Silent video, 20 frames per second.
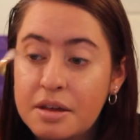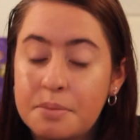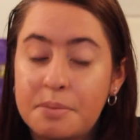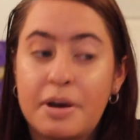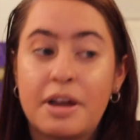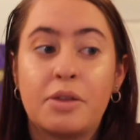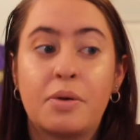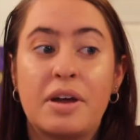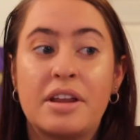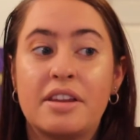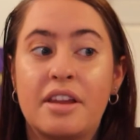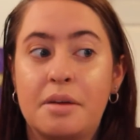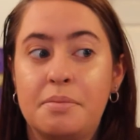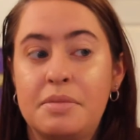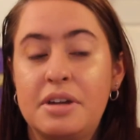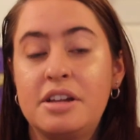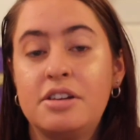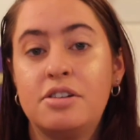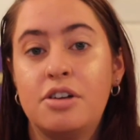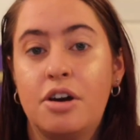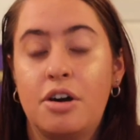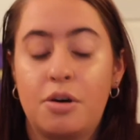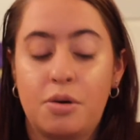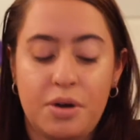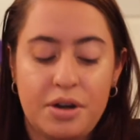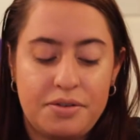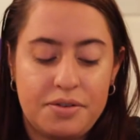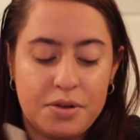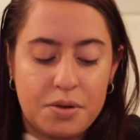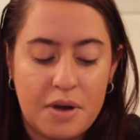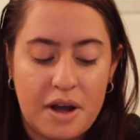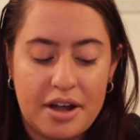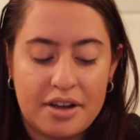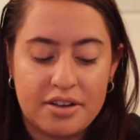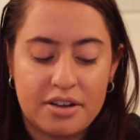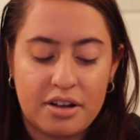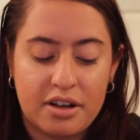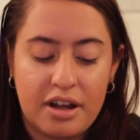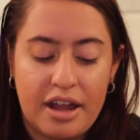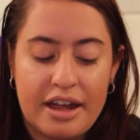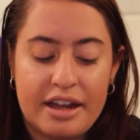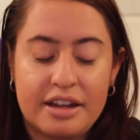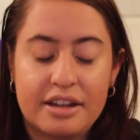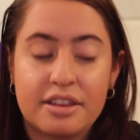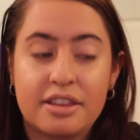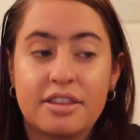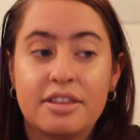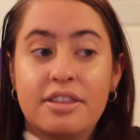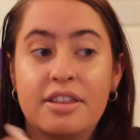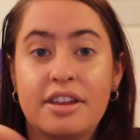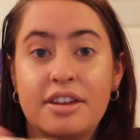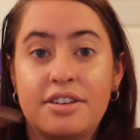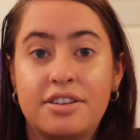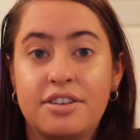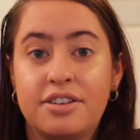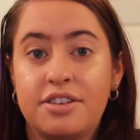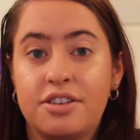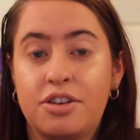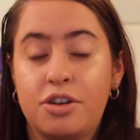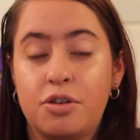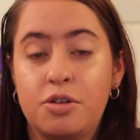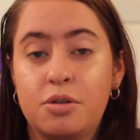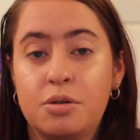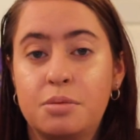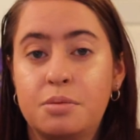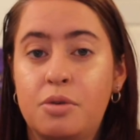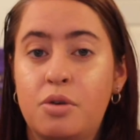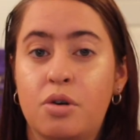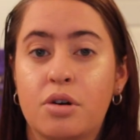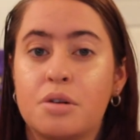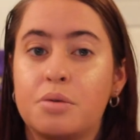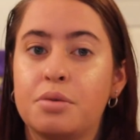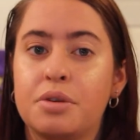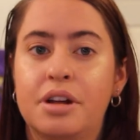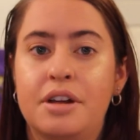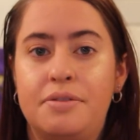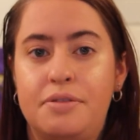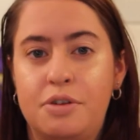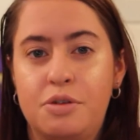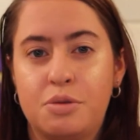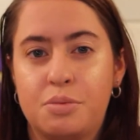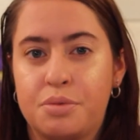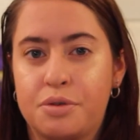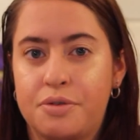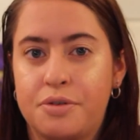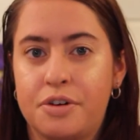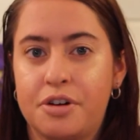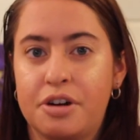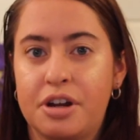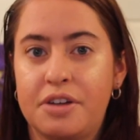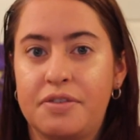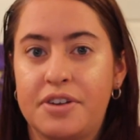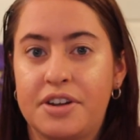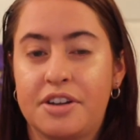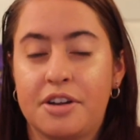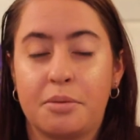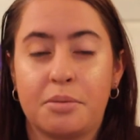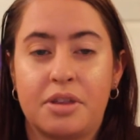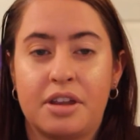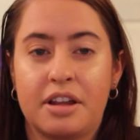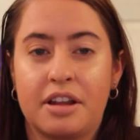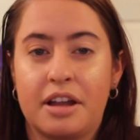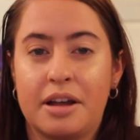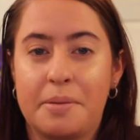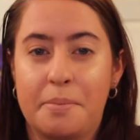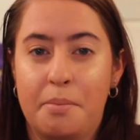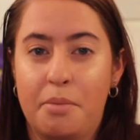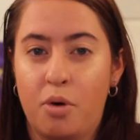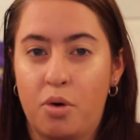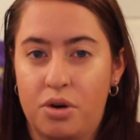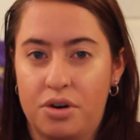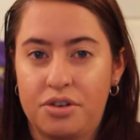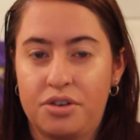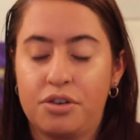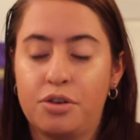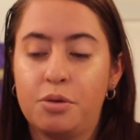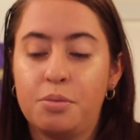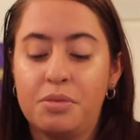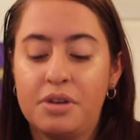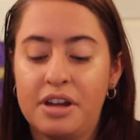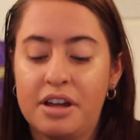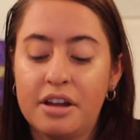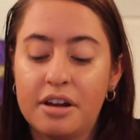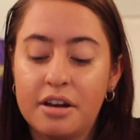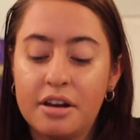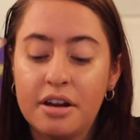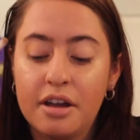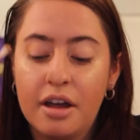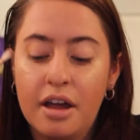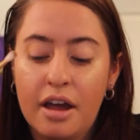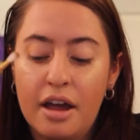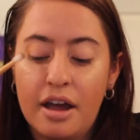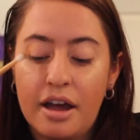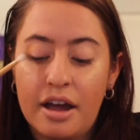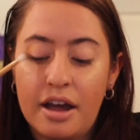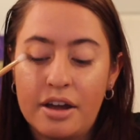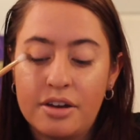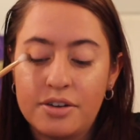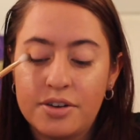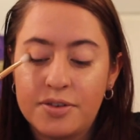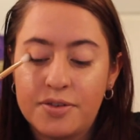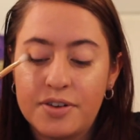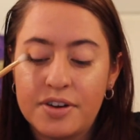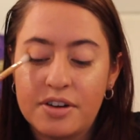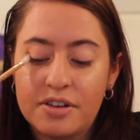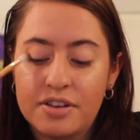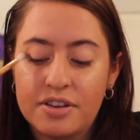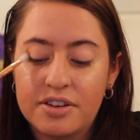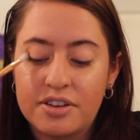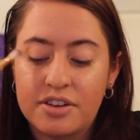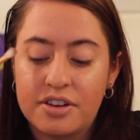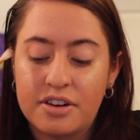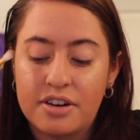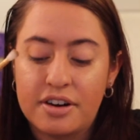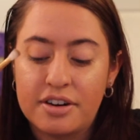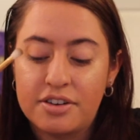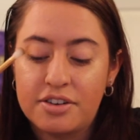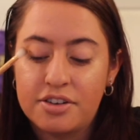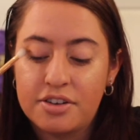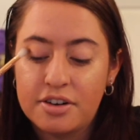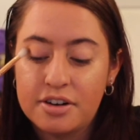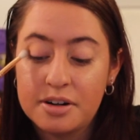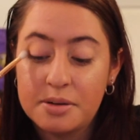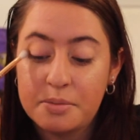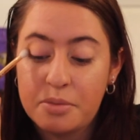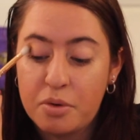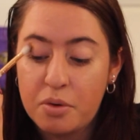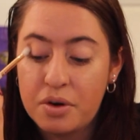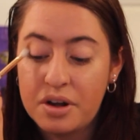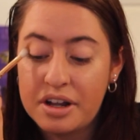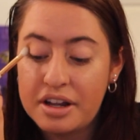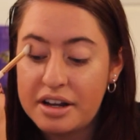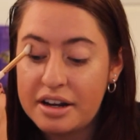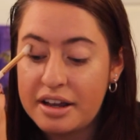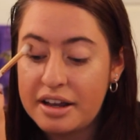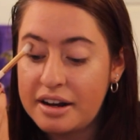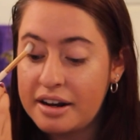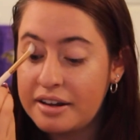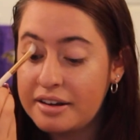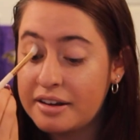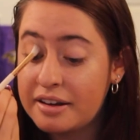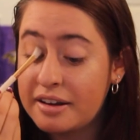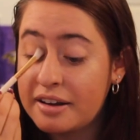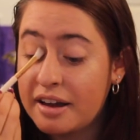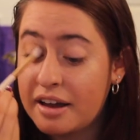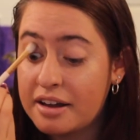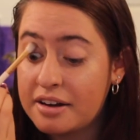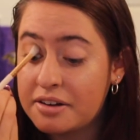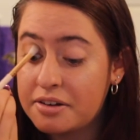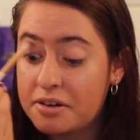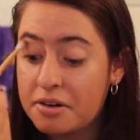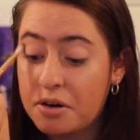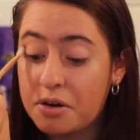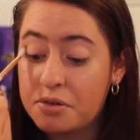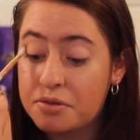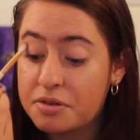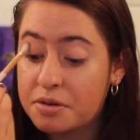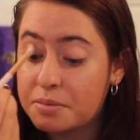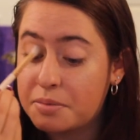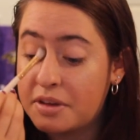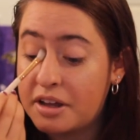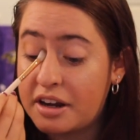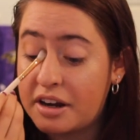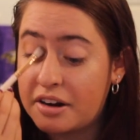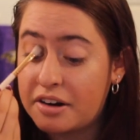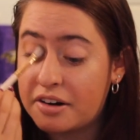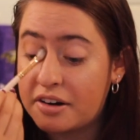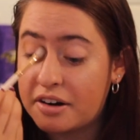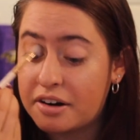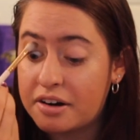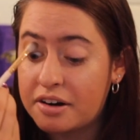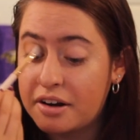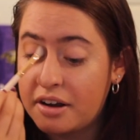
By the way, let me know if you guys like this zoom or if you would prefer even something like more zoomed in. I just figure this is a nice starting point and I can kind of go from there